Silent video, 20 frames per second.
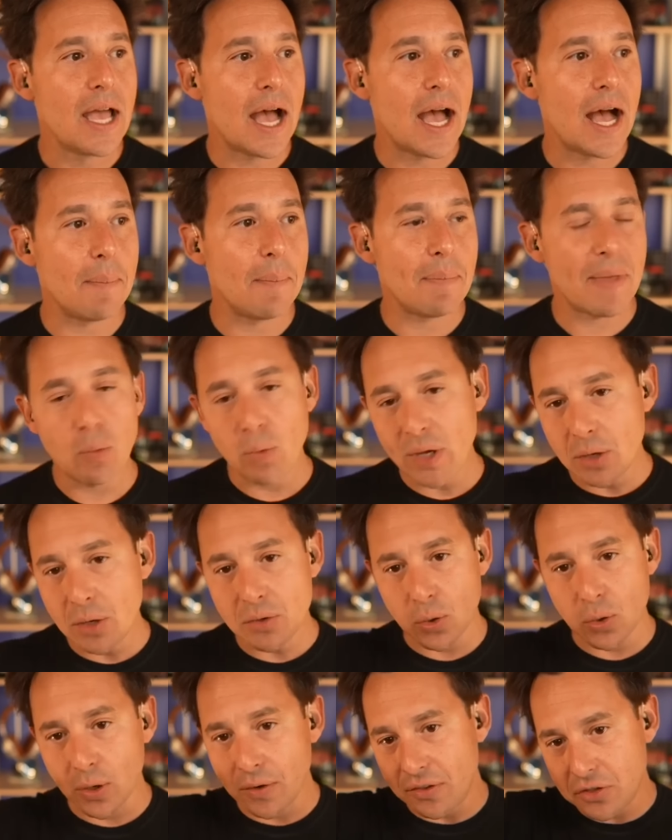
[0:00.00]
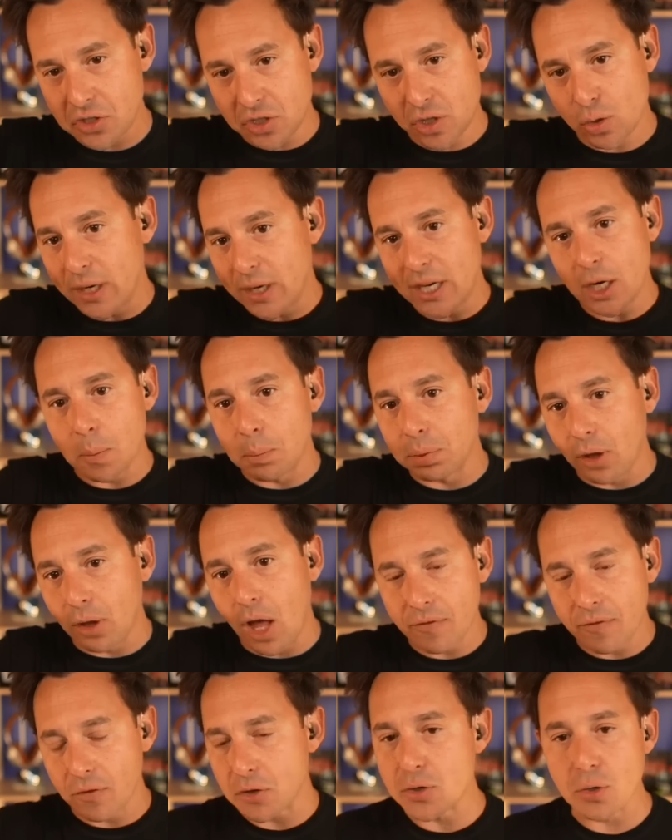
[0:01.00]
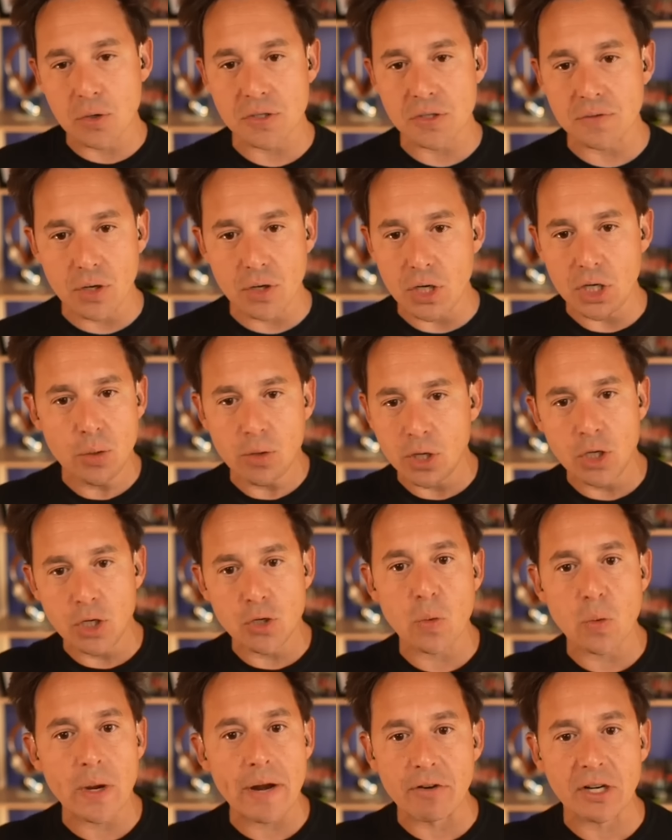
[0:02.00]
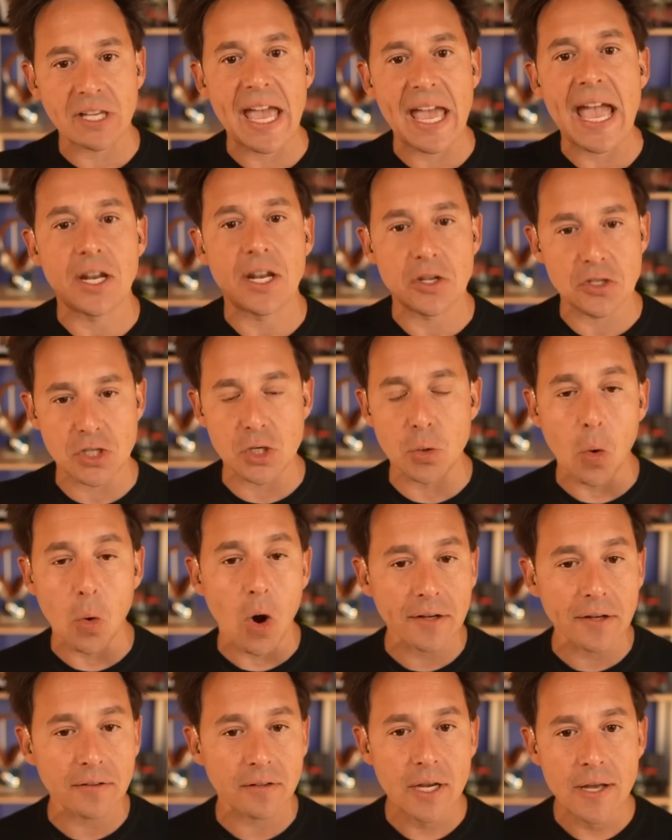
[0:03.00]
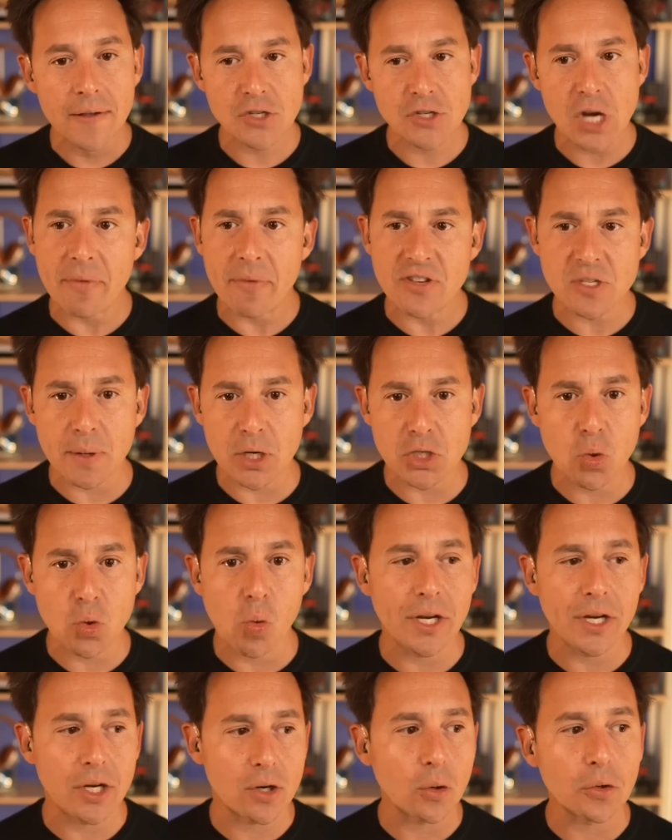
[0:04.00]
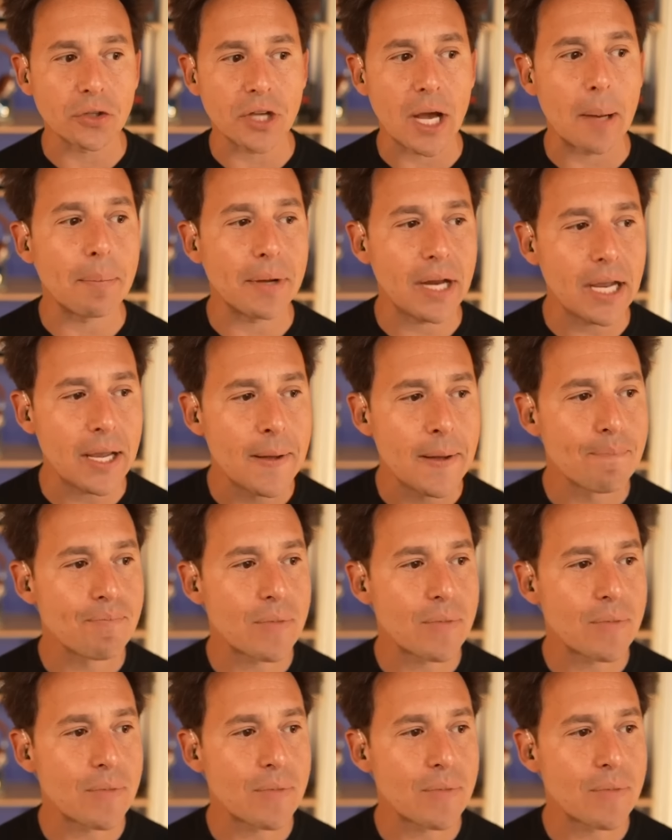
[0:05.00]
And we use sort of this 3-year block for tours of duty. You can use whatever cadence you want. Shopify is about a 20-year-old company.